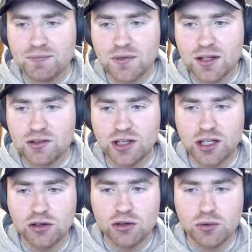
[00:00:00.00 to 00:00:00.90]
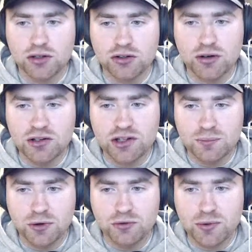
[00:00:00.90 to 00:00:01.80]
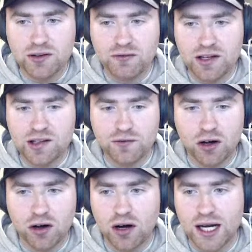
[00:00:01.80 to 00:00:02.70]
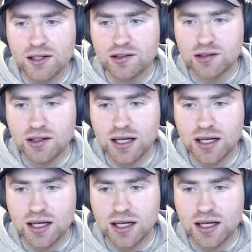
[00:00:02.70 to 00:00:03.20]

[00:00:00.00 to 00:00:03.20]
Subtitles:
St Kilda want to stretch the Brisbane defensive height.